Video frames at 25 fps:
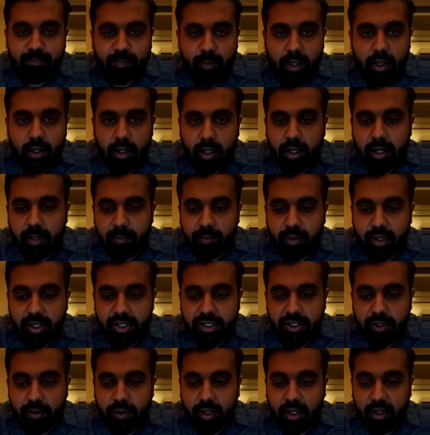in
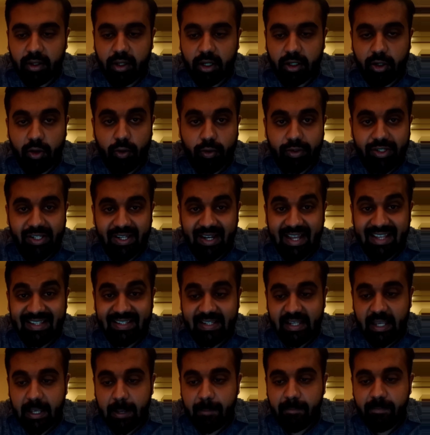pursuing a course in
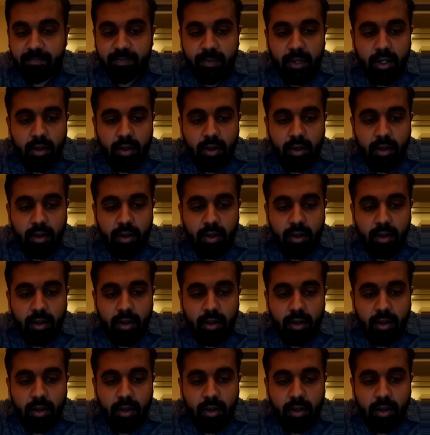SEM